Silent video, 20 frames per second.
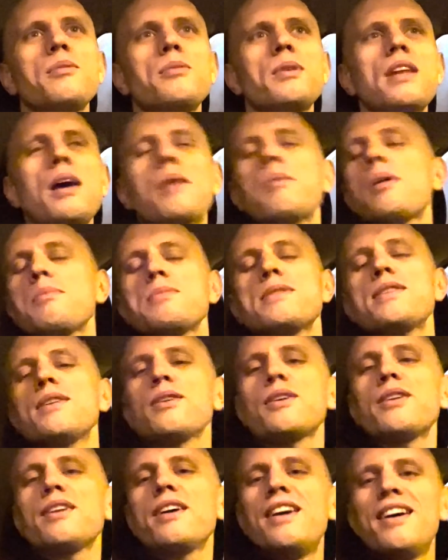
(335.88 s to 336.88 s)
I'm still
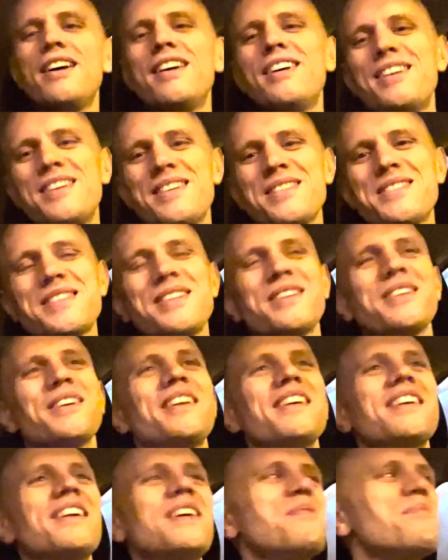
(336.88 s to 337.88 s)

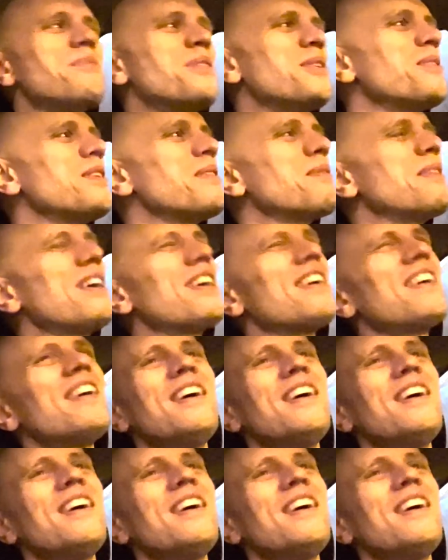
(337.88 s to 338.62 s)
gonna keep doing my